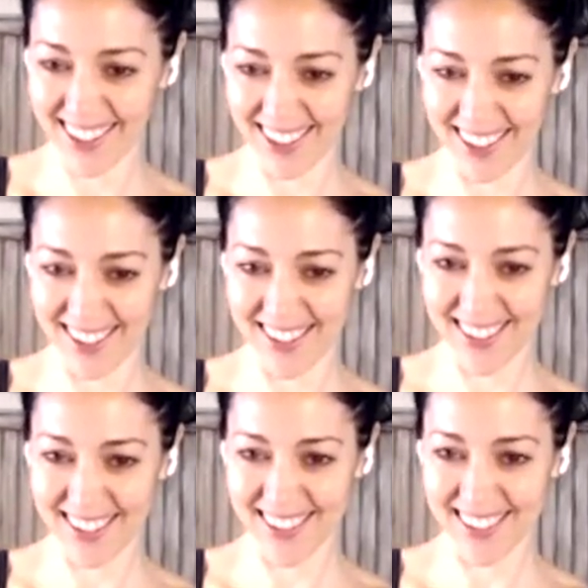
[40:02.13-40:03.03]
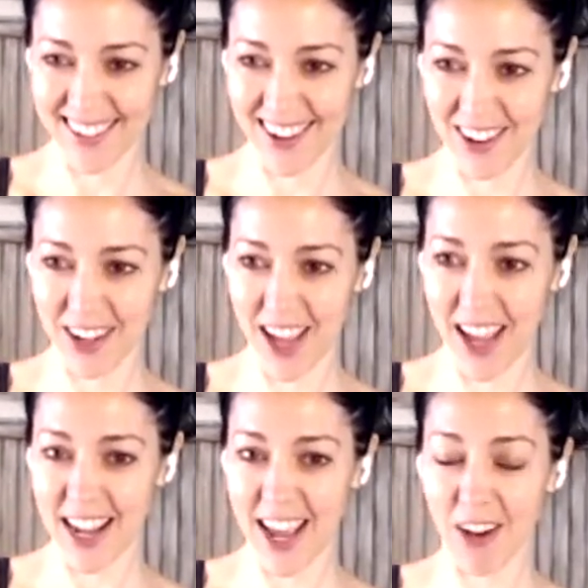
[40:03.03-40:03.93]
Good.
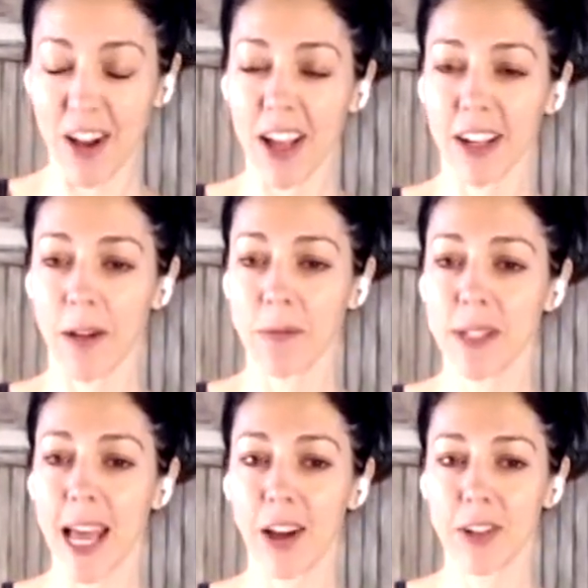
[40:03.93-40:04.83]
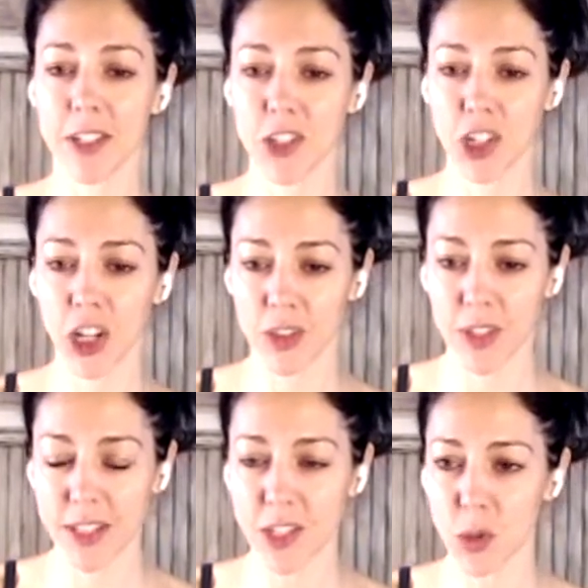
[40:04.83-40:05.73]
Okay, now come down and
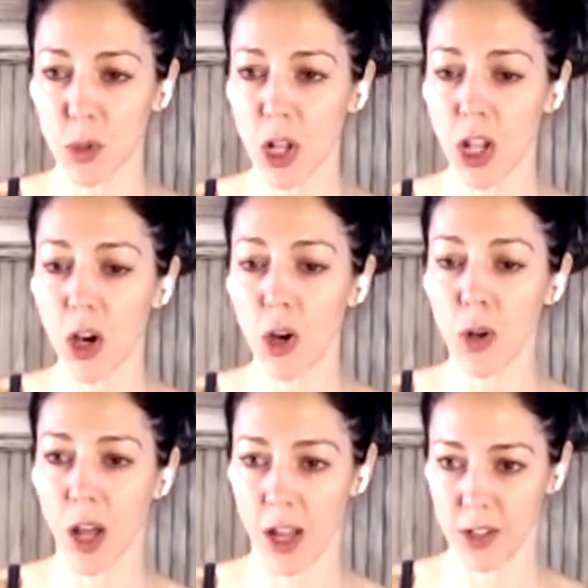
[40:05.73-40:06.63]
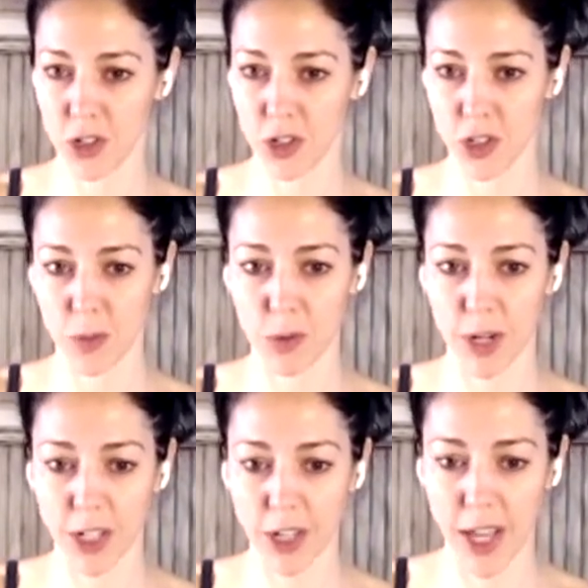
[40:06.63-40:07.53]
turn this into a low lunge. So
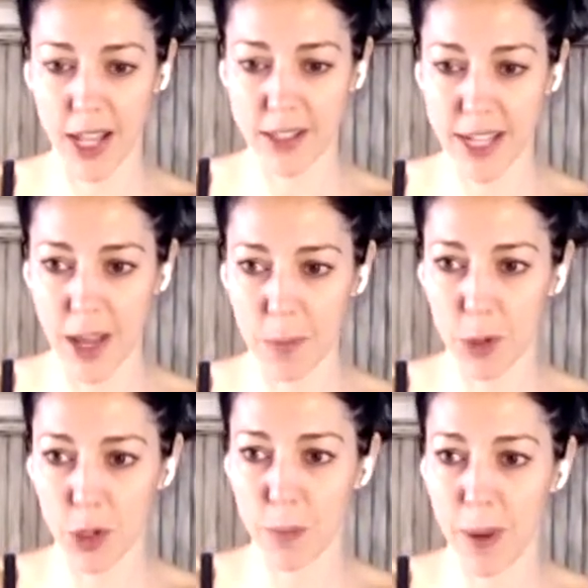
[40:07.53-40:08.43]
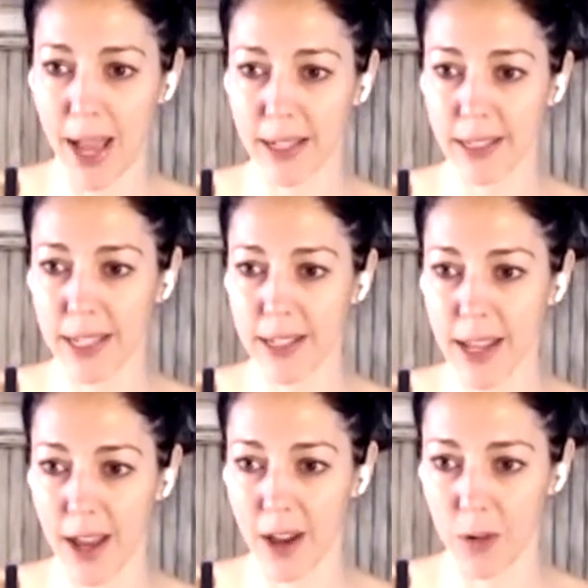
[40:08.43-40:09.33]
bring your hands down, put your back knee
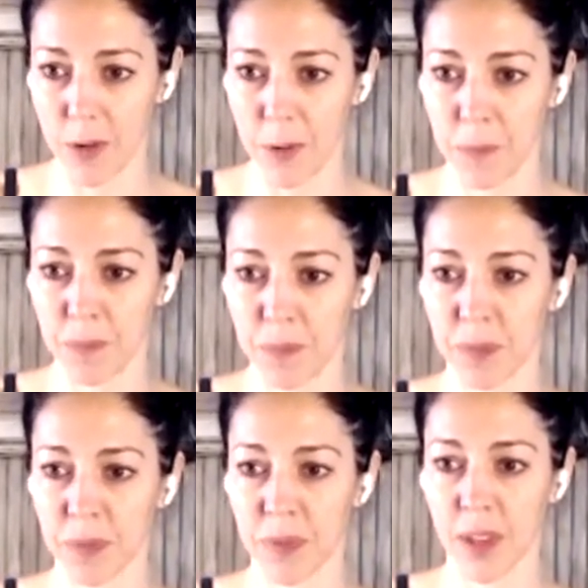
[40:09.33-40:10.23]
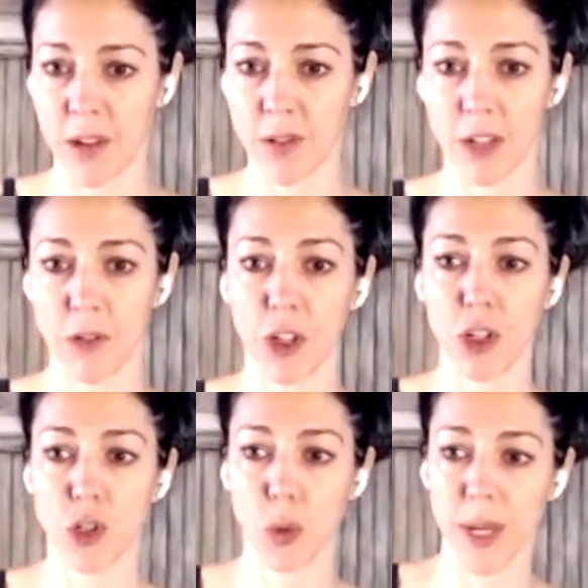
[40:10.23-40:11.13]
down. Get ready for
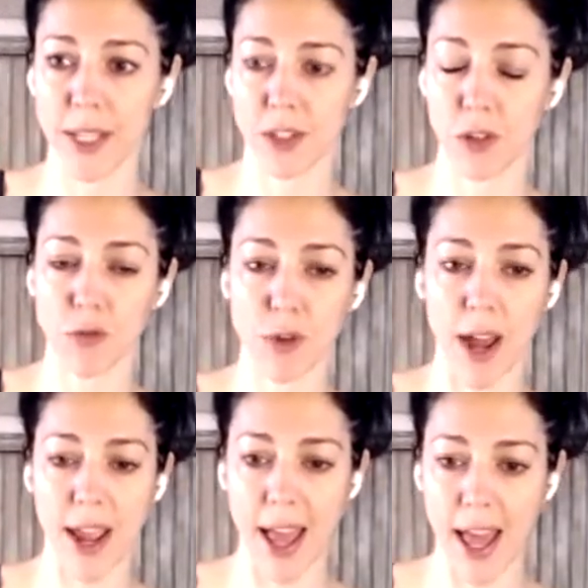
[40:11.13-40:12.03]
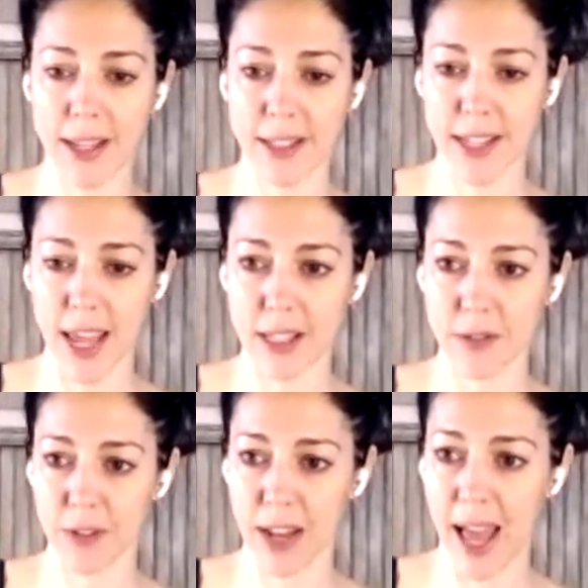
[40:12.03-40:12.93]
your twist. So right hand
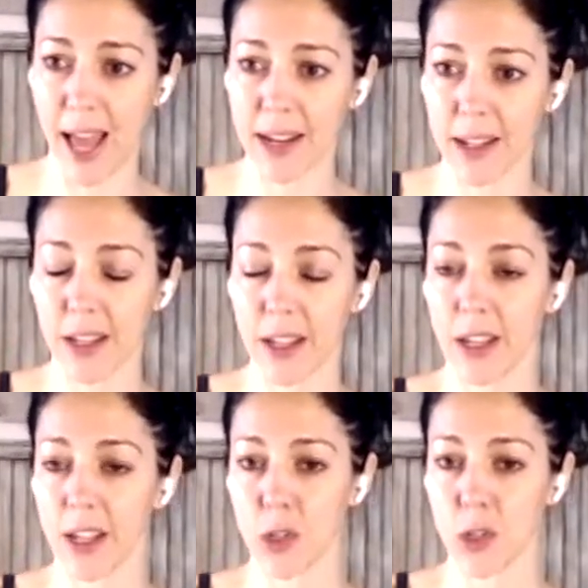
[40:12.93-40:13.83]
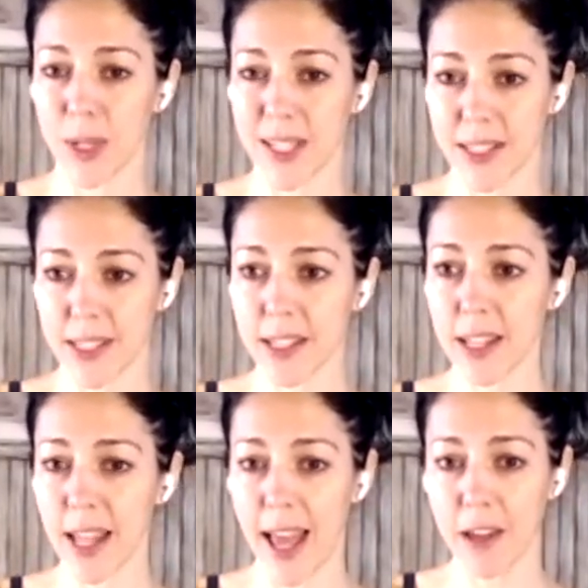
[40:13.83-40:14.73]
stays flat, twist to the
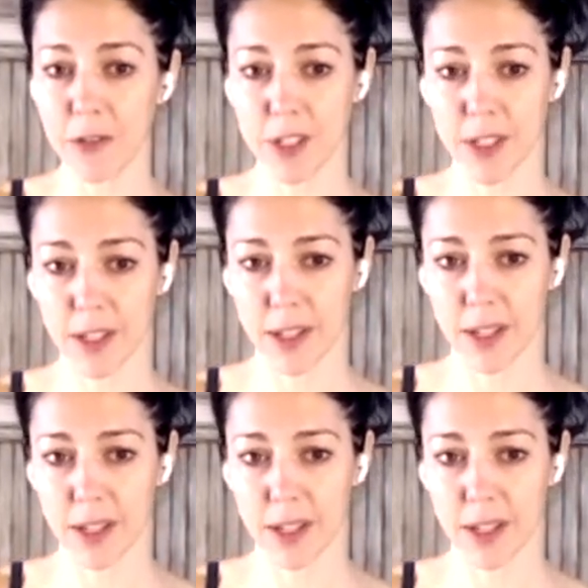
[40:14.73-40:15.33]
left.